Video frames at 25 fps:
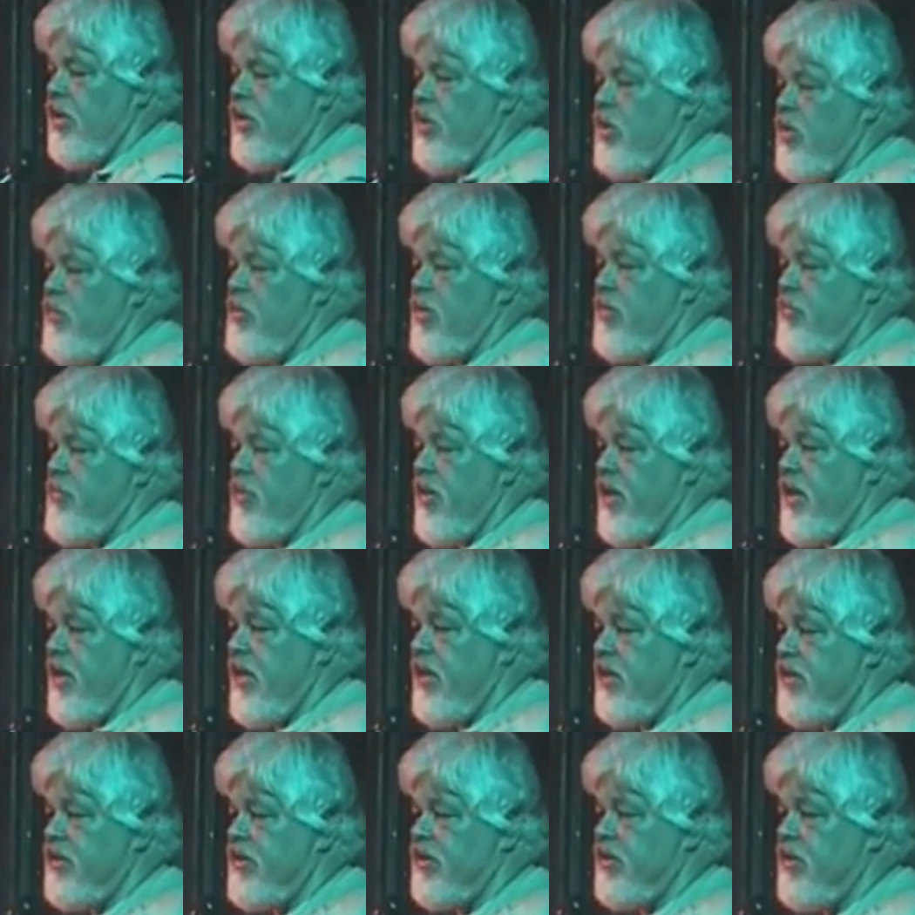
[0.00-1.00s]
The human
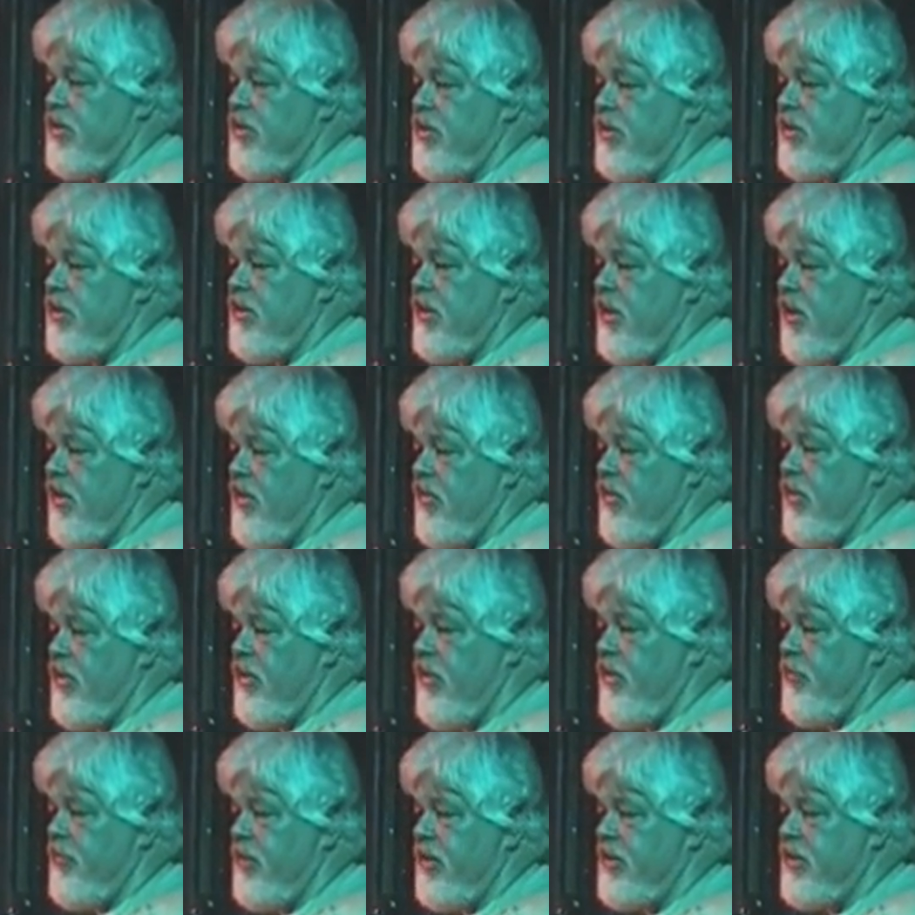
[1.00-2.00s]
brain is 1,300
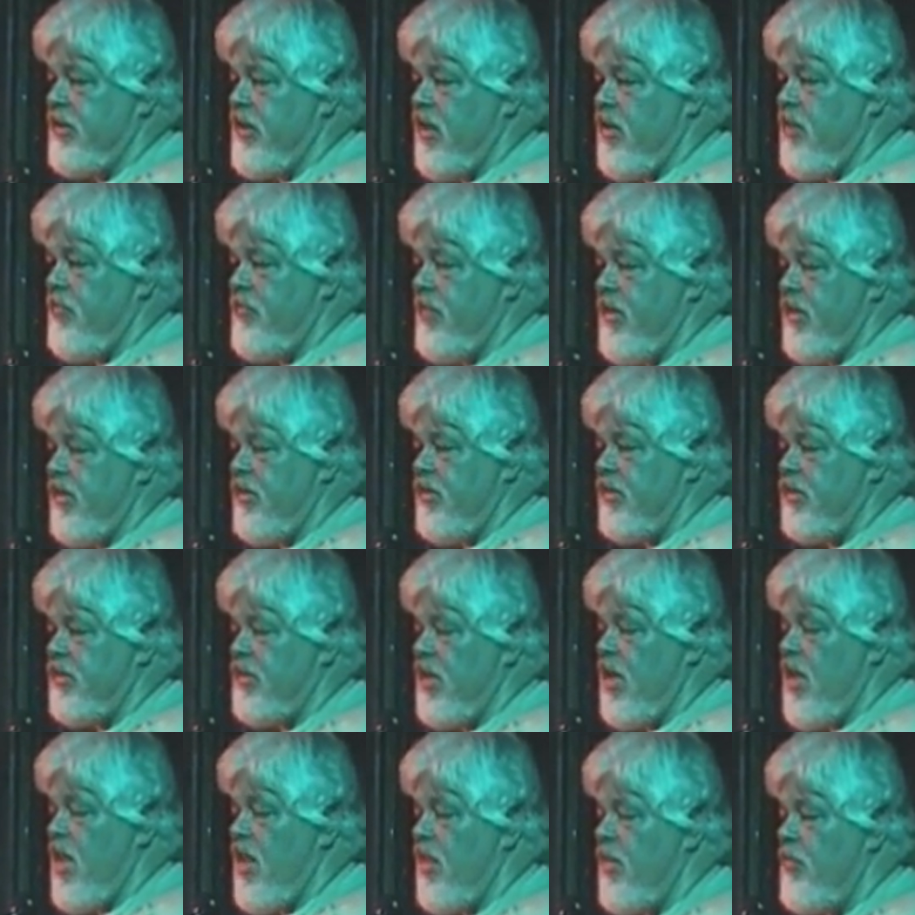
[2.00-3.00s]
cubic centimeters.
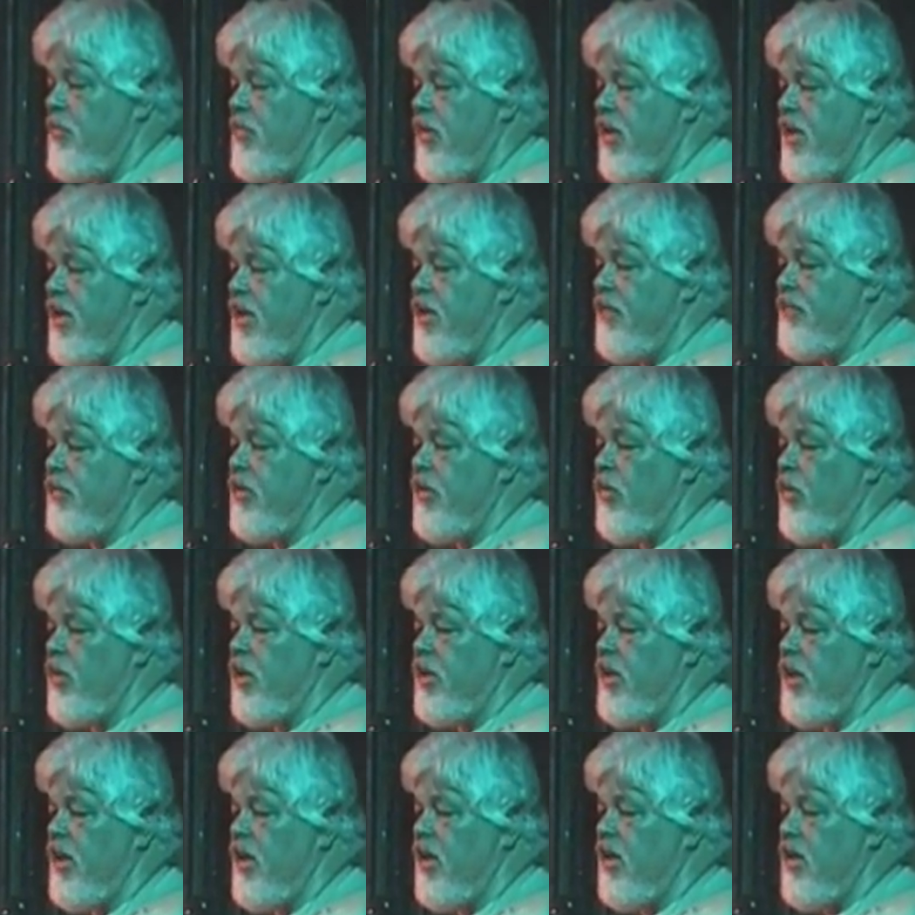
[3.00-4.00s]
The brain of an
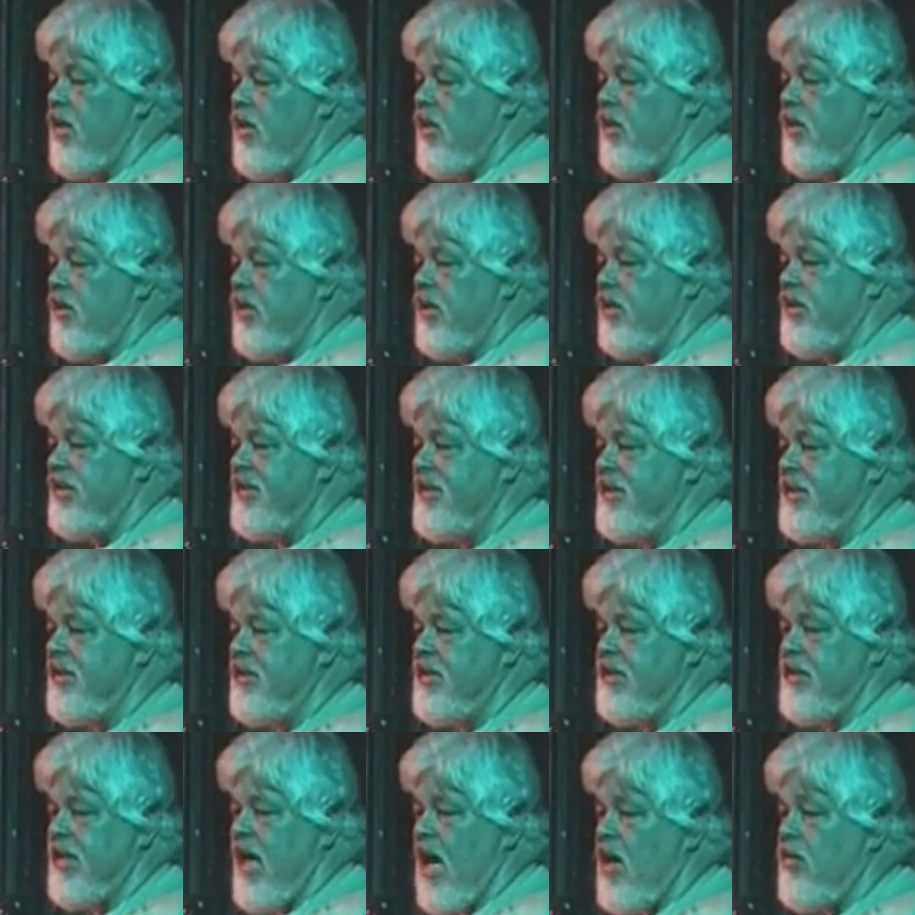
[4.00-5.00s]
orca is
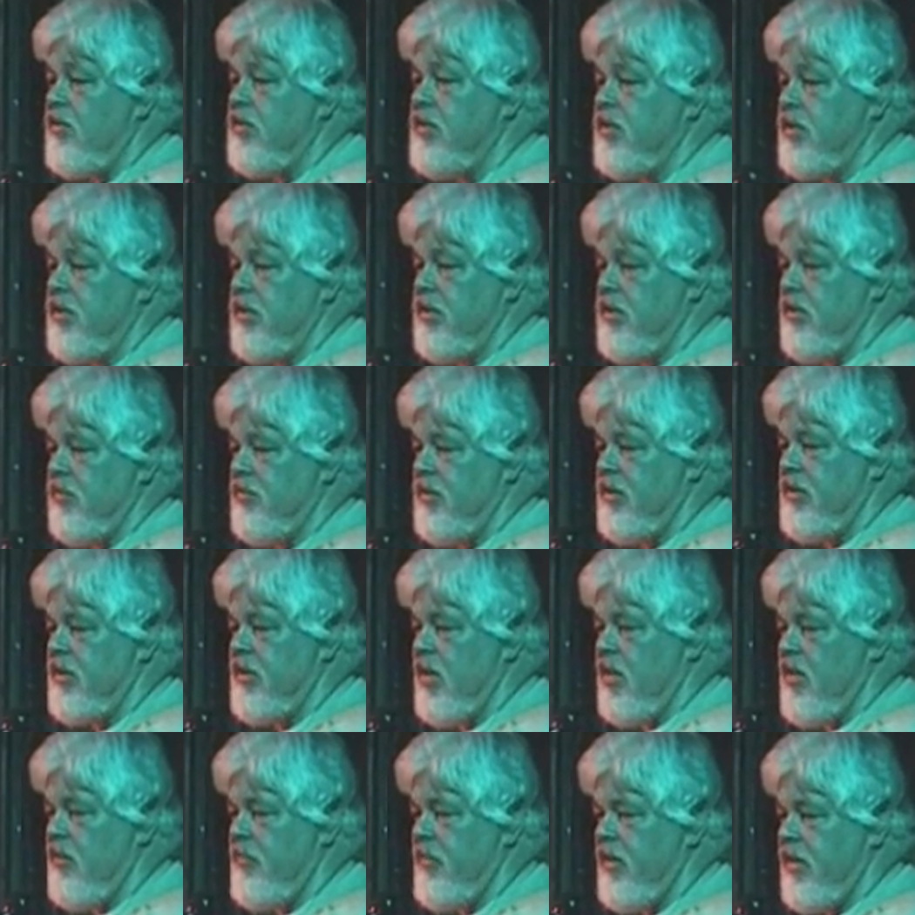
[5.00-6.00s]
6,000 cubic
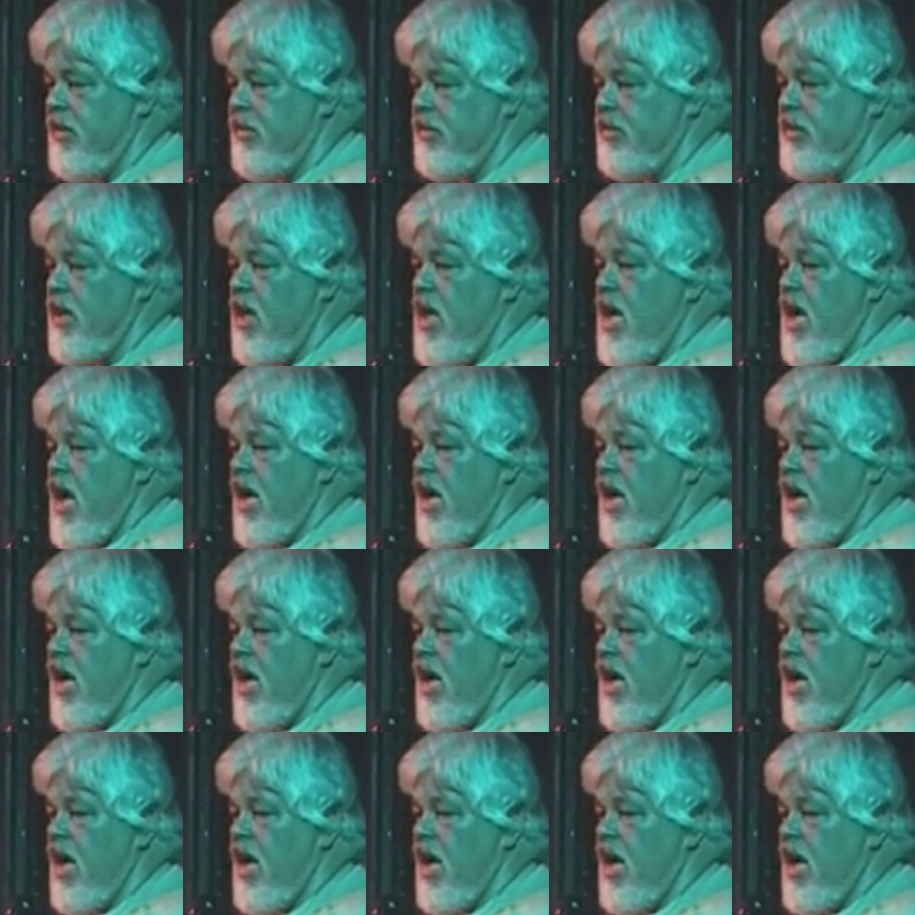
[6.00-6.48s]
centimeters.